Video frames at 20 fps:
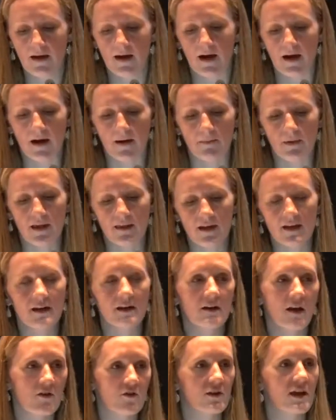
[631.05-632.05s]
And then
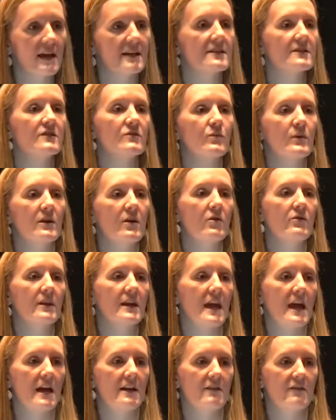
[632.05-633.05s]
in other cases, we
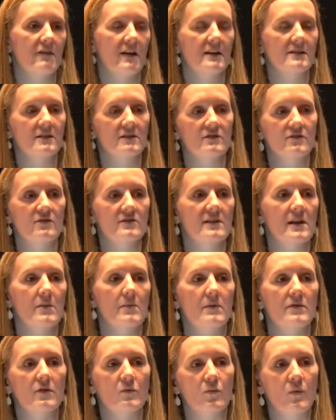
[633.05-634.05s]
only had effects
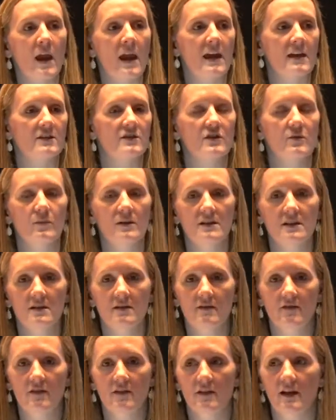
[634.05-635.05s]
associated with the range, and we
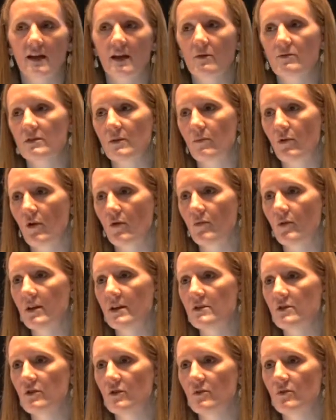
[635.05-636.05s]
didn't feel like it was
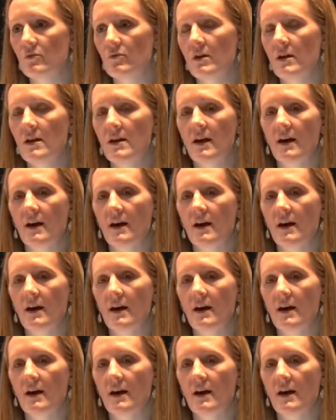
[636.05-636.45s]
appropriate to